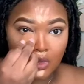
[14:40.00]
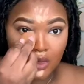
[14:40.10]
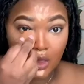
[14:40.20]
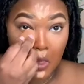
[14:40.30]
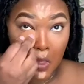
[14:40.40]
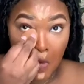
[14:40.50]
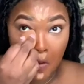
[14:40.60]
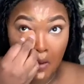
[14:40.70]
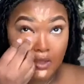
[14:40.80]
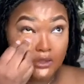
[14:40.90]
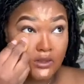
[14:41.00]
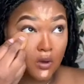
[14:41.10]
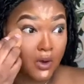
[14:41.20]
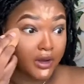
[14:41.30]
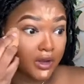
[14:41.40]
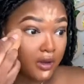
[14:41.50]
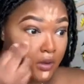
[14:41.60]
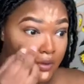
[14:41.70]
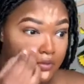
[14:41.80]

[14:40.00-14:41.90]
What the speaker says: yeah, this don't work, y'all.